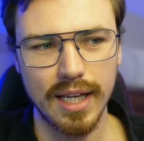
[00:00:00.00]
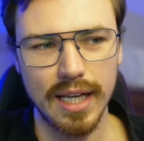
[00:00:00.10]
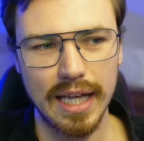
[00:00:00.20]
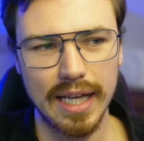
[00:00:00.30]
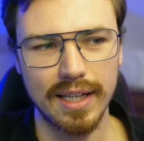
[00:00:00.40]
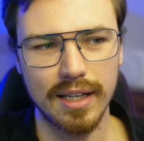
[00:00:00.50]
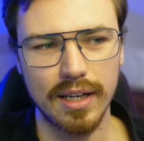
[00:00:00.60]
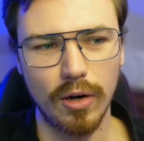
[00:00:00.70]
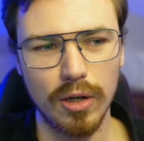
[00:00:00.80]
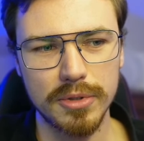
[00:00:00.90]
Uh,
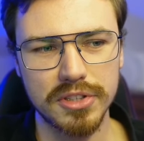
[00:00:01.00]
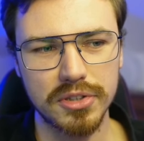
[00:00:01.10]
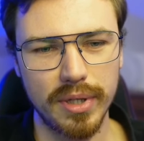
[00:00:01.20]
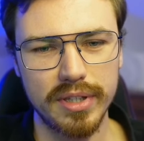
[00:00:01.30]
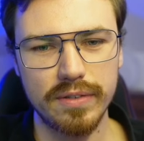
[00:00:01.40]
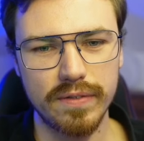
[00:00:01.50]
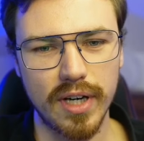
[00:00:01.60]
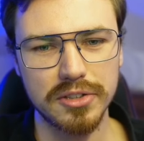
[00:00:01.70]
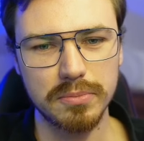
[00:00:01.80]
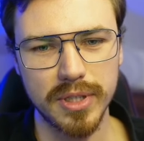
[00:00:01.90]
almost twenty
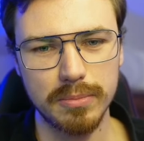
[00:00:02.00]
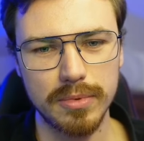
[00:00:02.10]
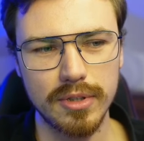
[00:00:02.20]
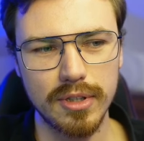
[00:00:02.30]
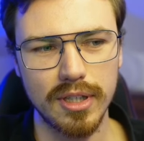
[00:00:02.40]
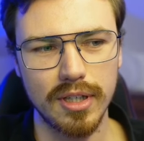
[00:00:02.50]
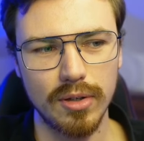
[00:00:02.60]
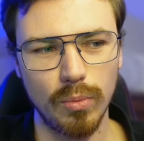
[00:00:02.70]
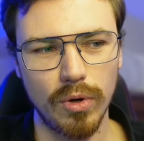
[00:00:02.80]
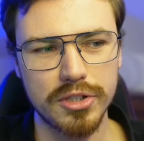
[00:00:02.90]
thousand people
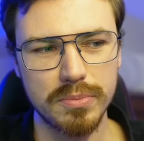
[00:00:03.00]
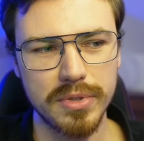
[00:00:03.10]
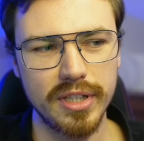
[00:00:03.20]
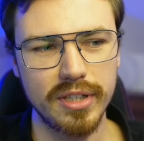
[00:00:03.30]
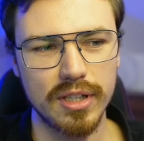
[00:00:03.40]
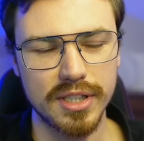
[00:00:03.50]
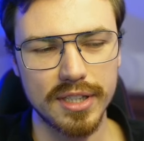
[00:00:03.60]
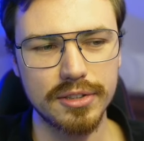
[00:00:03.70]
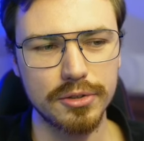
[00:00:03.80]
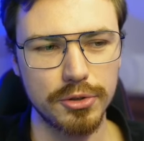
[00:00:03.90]
watch me
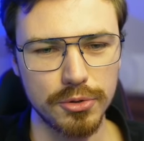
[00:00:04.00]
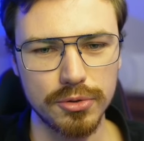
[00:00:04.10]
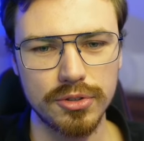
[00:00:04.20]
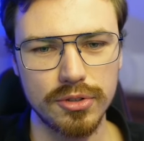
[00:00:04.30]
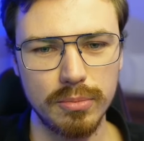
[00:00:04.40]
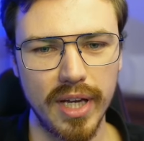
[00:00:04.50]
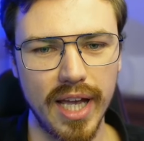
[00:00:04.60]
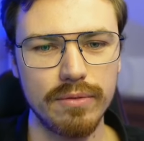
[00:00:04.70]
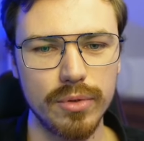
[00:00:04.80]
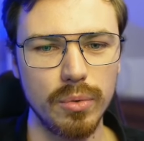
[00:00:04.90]
just on YouTube
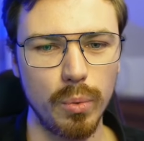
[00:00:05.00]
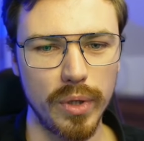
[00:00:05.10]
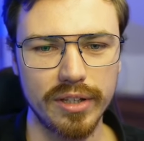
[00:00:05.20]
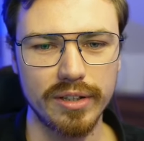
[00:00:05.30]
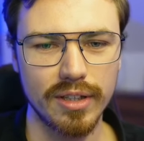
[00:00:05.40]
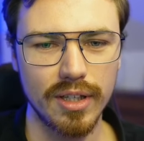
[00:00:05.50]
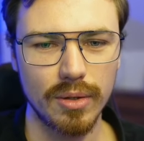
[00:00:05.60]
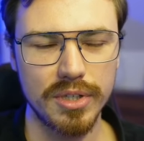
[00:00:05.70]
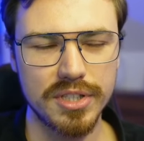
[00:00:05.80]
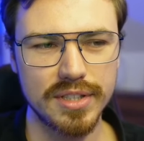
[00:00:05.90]
every week,
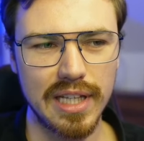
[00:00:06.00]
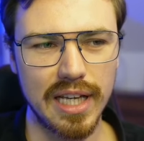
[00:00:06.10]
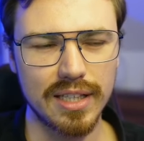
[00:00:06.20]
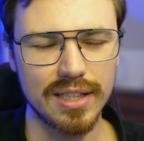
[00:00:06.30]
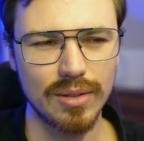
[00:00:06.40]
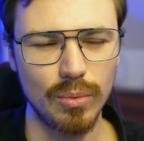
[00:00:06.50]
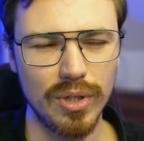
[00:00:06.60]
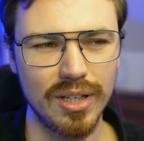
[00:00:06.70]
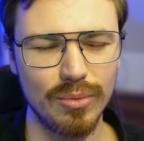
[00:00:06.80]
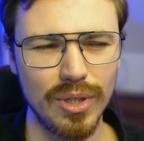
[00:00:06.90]
which is like what
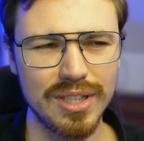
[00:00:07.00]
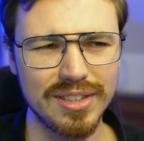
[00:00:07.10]
wow. what.